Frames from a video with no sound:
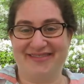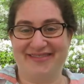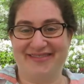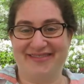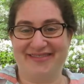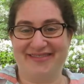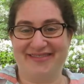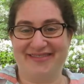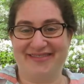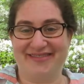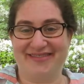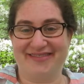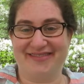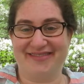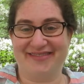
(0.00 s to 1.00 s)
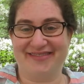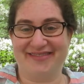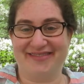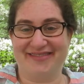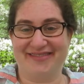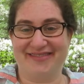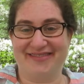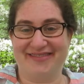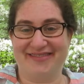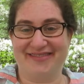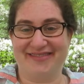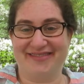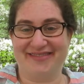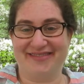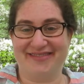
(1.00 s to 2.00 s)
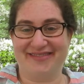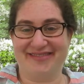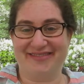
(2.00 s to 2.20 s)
No one is speaking in this clip.